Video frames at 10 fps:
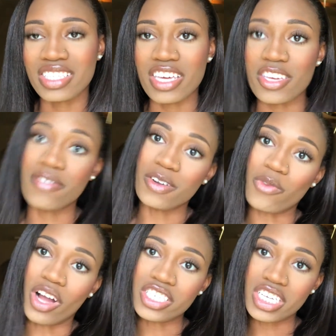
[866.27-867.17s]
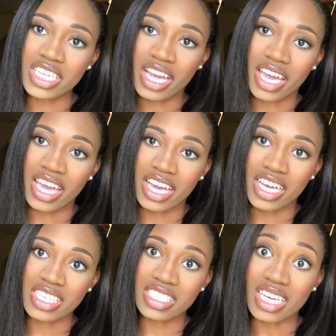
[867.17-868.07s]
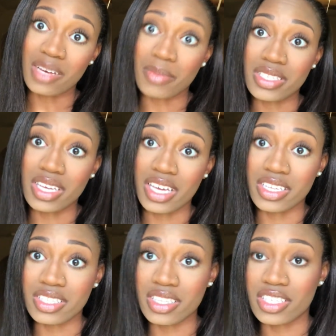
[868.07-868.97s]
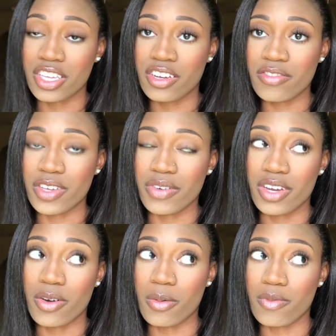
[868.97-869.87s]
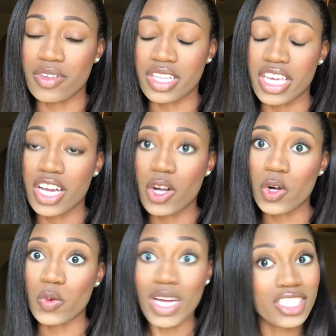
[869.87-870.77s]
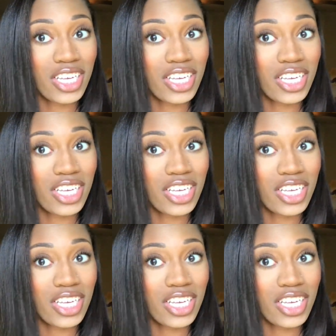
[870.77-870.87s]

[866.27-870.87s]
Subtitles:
Thank you for watching, and I'm about to head to this interview and hopefully crush